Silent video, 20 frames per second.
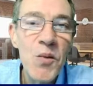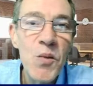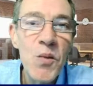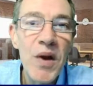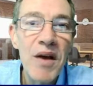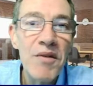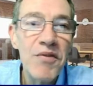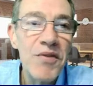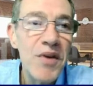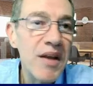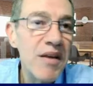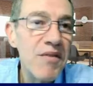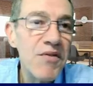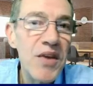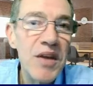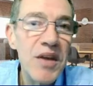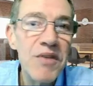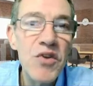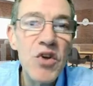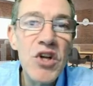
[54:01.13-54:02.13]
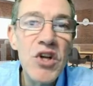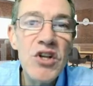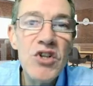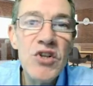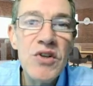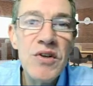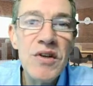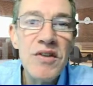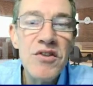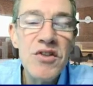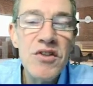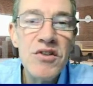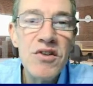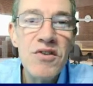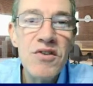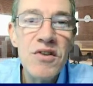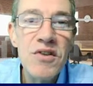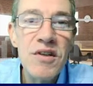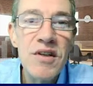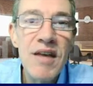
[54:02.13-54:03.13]
if you need to
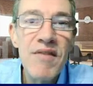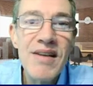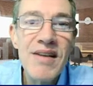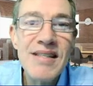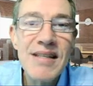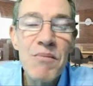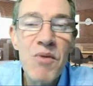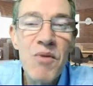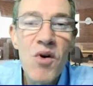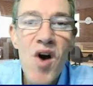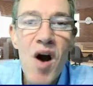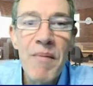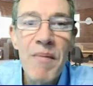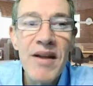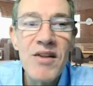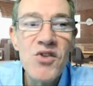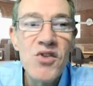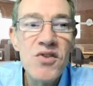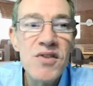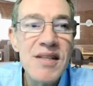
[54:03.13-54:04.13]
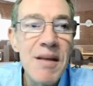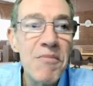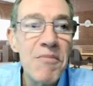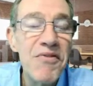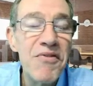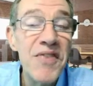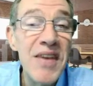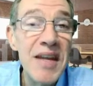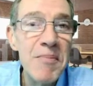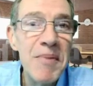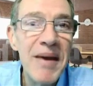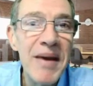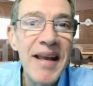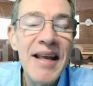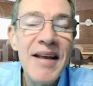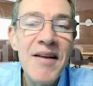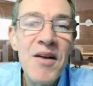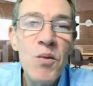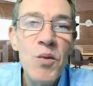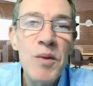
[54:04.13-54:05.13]
give us some comments, some feedback
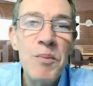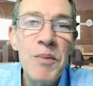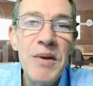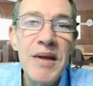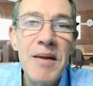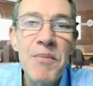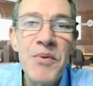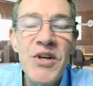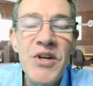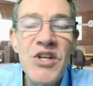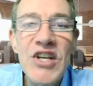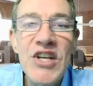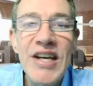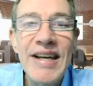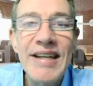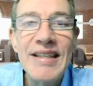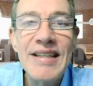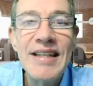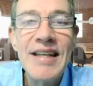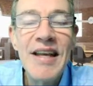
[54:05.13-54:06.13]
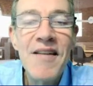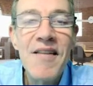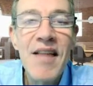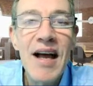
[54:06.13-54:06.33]
would be appreciated,